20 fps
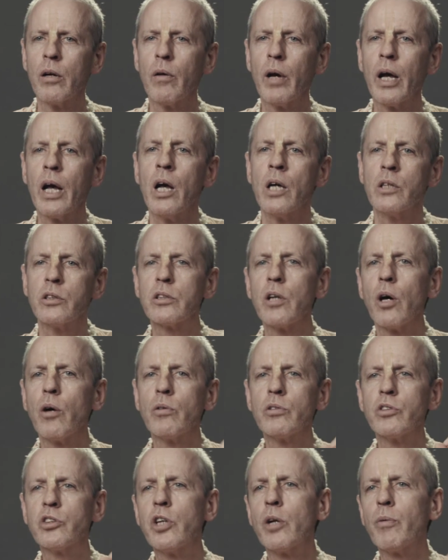Right.
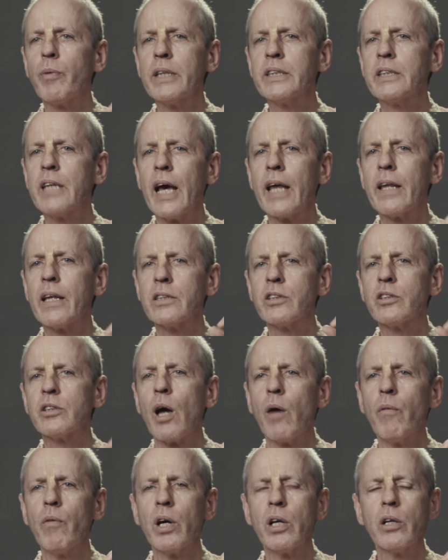So, should we say that
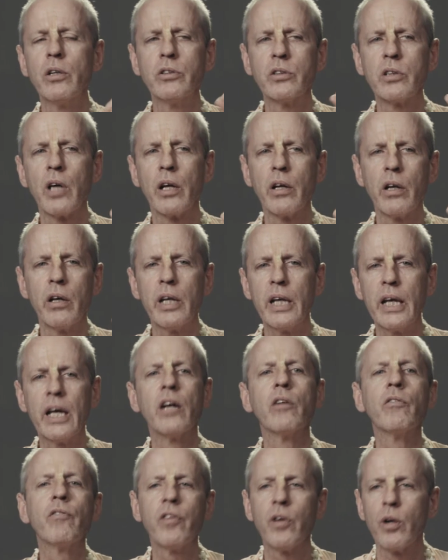someone who's under the
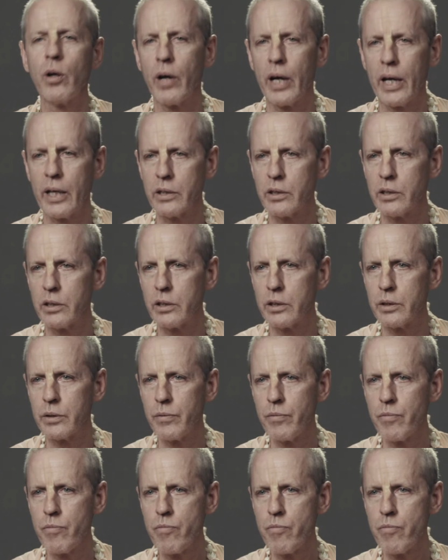influence,